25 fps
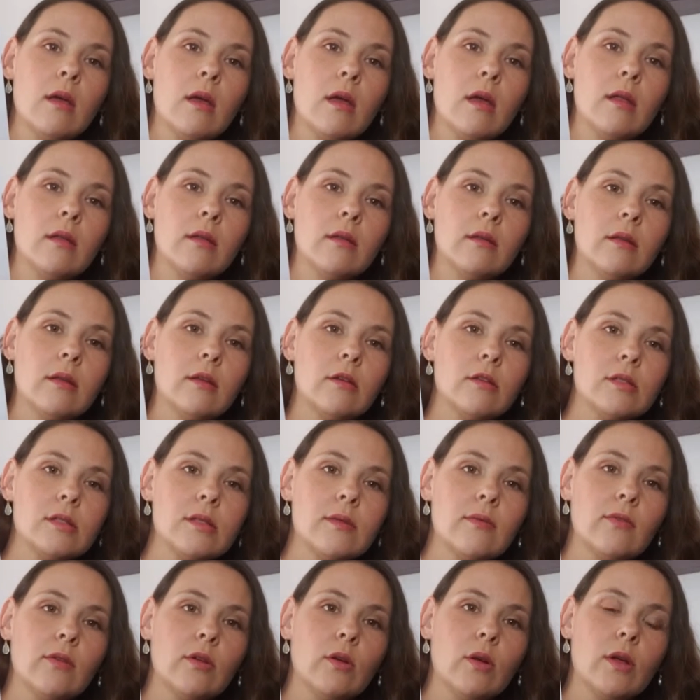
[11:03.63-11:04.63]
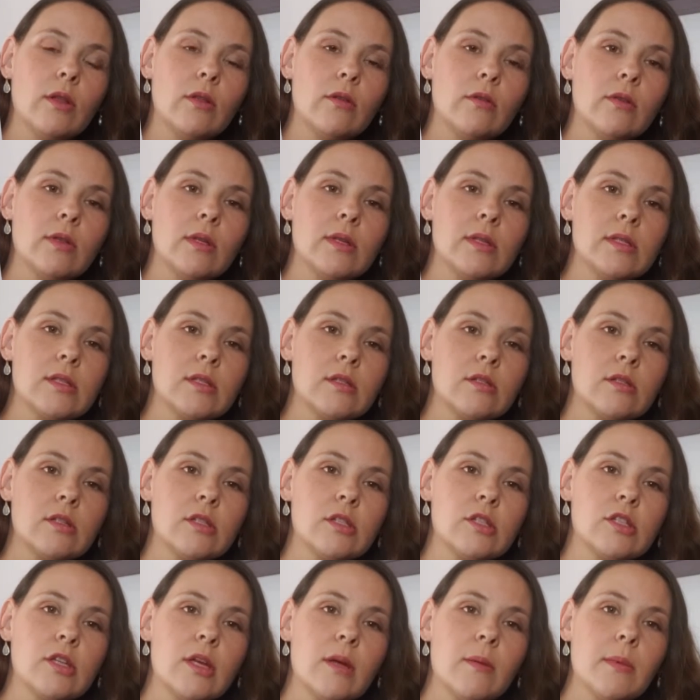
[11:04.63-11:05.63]
and here's a few other things. There's
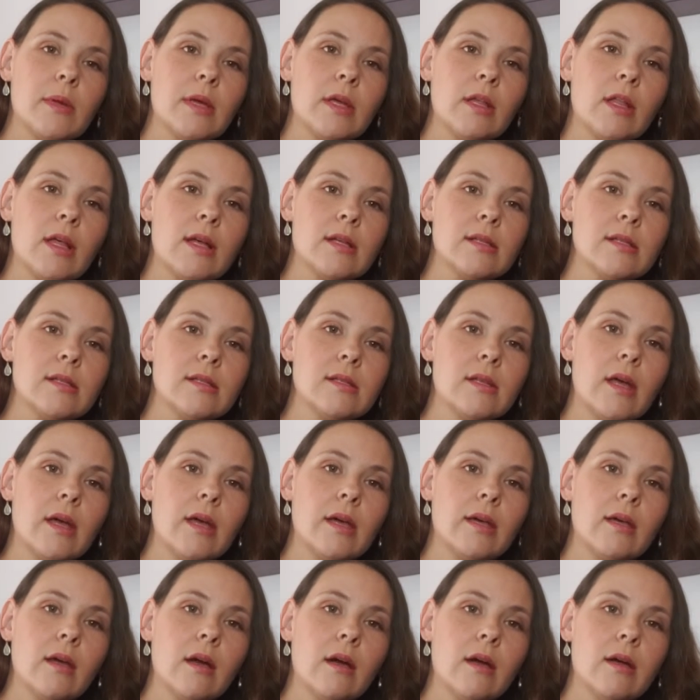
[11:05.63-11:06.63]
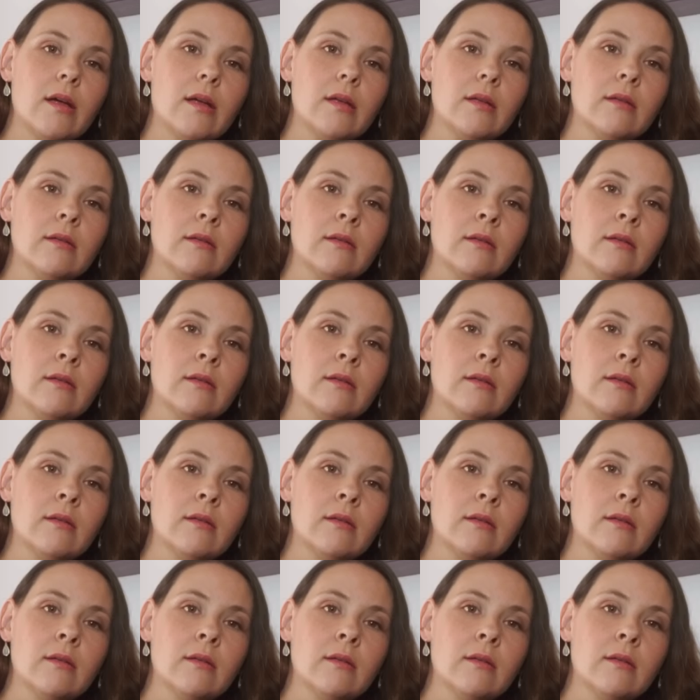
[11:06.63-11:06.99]
the champagne glasses I got.